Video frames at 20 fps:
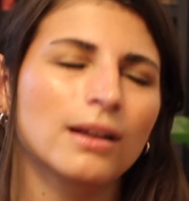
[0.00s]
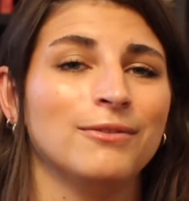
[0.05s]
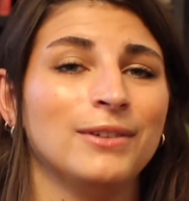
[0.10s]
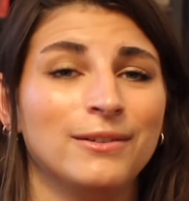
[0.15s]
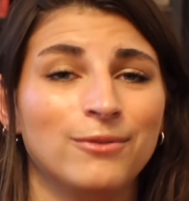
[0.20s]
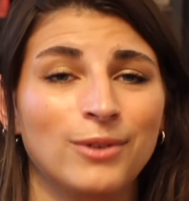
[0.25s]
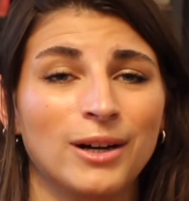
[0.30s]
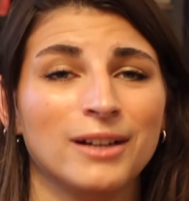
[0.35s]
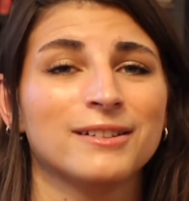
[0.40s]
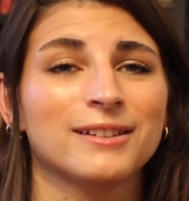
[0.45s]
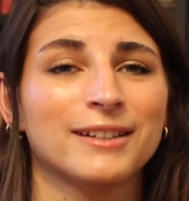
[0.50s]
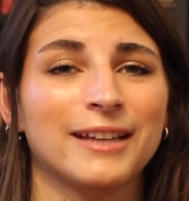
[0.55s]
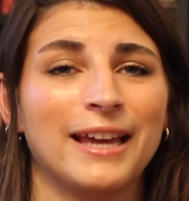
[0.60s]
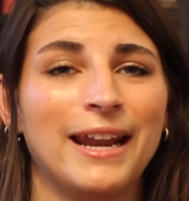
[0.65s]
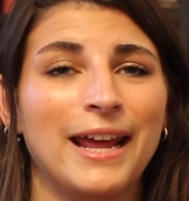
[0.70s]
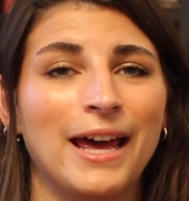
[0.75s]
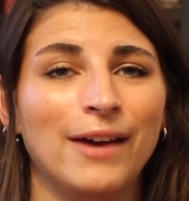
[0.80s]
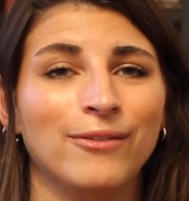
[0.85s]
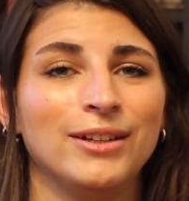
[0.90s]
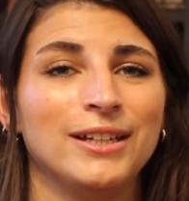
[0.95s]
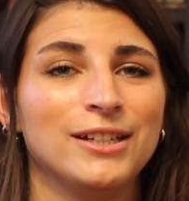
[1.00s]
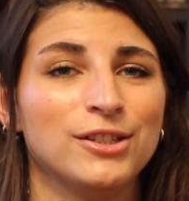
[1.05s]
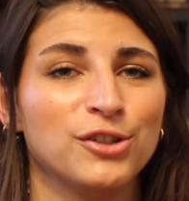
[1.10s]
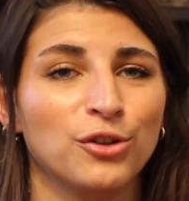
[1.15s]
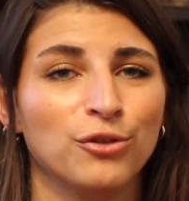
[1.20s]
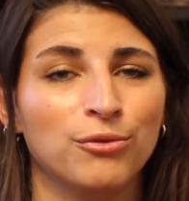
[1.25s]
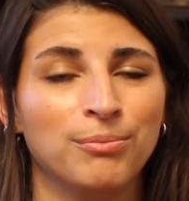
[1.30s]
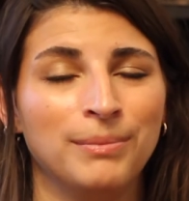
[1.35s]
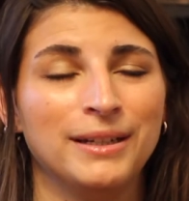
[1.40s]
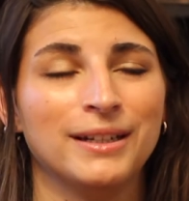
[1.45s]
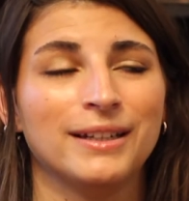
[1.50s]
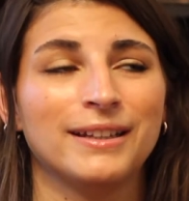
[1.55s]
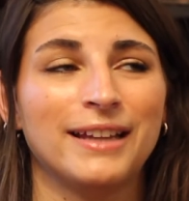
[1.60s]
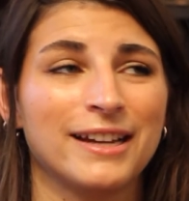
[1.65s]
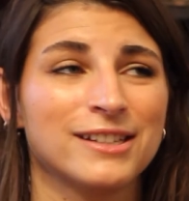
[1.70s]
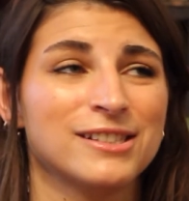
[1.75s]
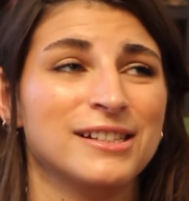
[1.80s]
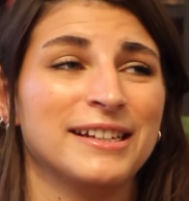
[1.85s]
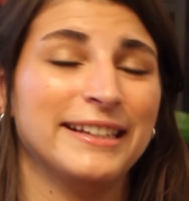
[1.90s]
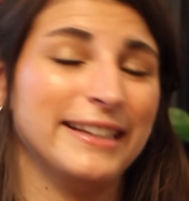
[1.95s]
We once again have the issue of me not
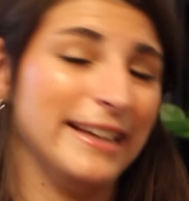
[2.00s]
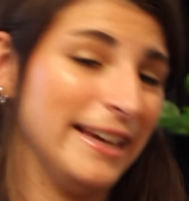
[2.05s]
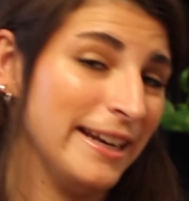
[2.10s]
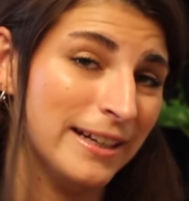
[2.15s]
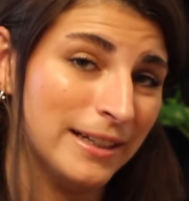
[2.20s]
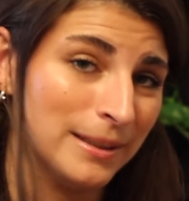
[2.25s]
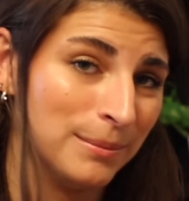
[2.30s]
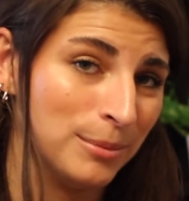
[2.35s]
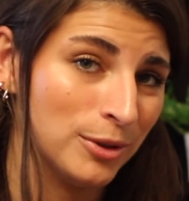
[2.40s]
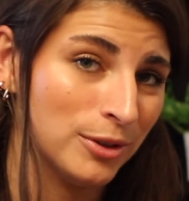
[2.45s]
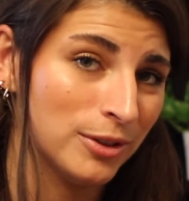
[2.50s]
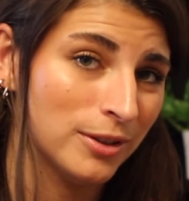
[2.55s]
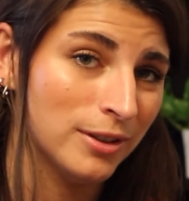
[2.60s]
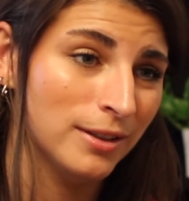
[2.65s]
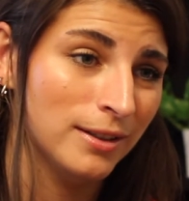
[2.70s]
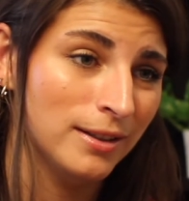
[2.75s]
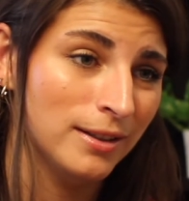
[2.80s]
actually getting the book